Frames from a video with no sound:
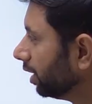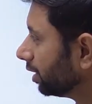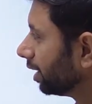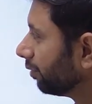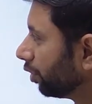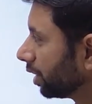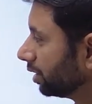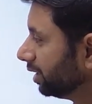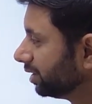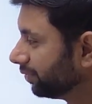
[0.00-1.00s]
that what are
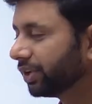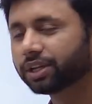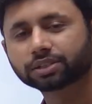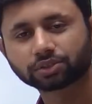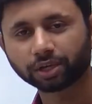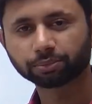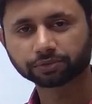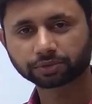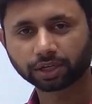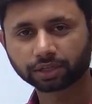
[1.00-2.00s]
these various type of
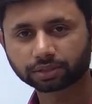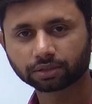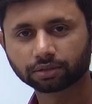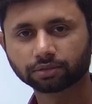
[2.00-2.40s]
strikes.